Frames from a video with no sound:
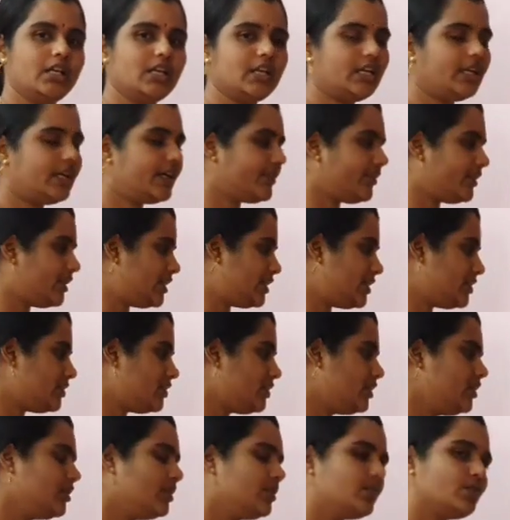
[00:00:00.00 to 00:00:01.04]
Clear in this.
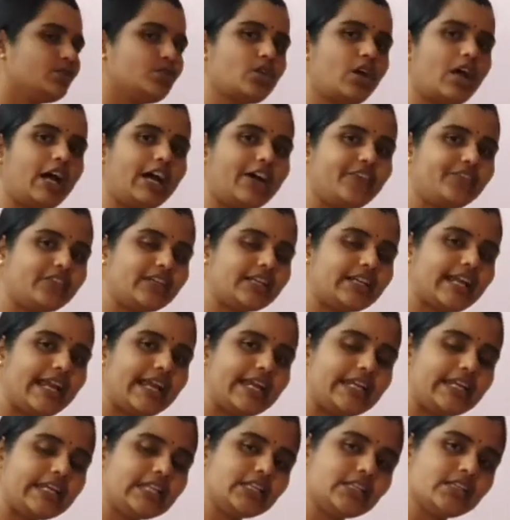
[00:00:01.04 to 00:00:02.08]
So after
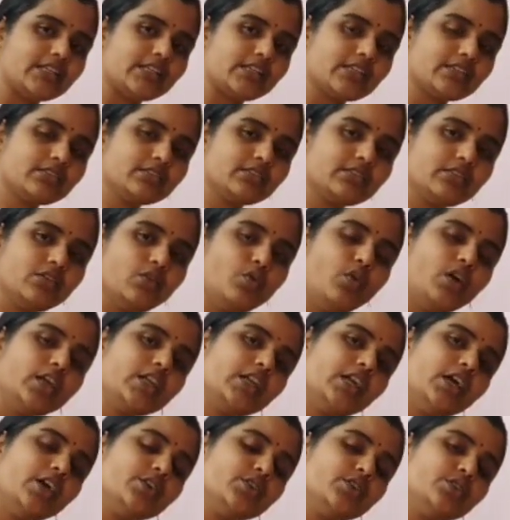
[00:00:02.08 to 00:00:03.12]
writing this, what
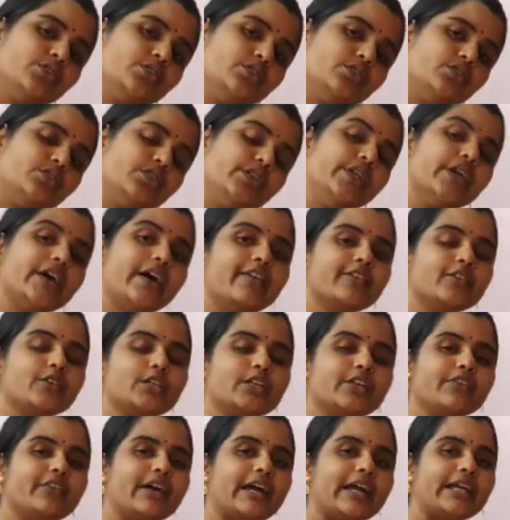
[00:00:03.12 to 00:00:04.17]
you have to do? You have to
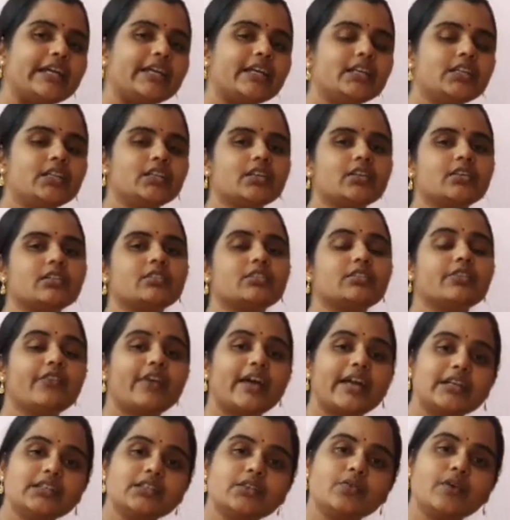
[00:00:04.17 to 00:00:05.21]
divide
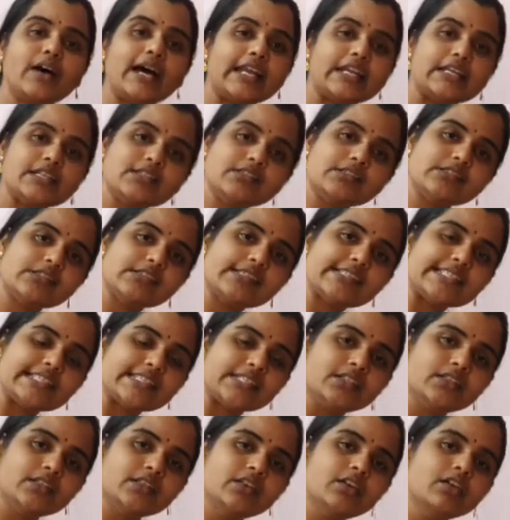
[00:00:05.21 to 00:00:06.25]
the
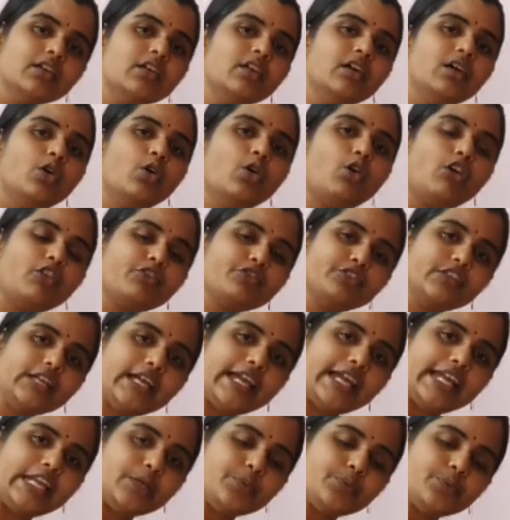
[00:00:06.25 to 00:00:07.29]
valences of
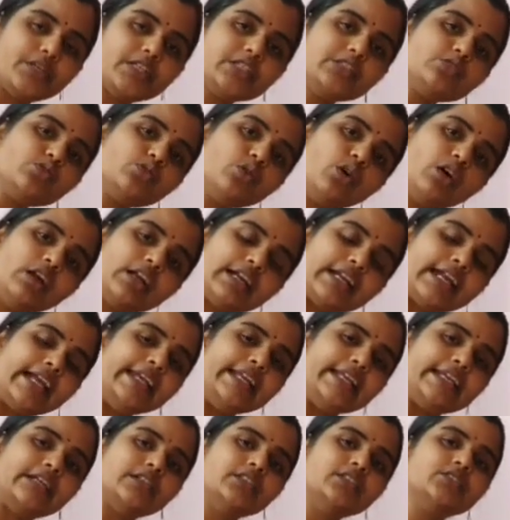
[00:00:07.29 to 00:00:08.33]
the elements or
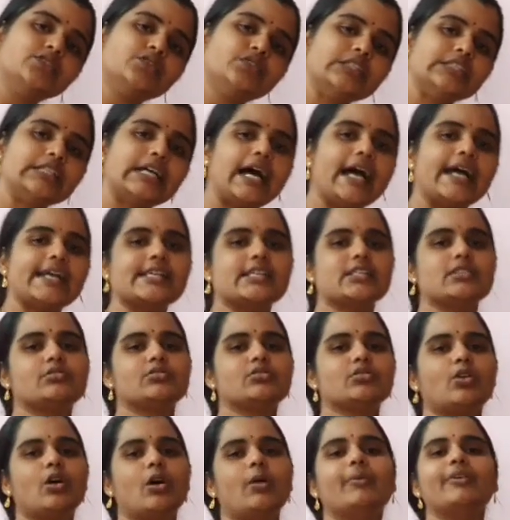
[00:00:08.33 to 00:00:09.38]
radicals with highest
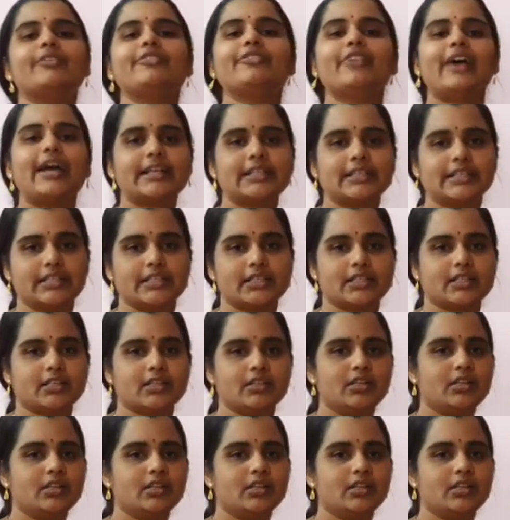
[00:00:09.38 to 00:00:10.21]
common factor.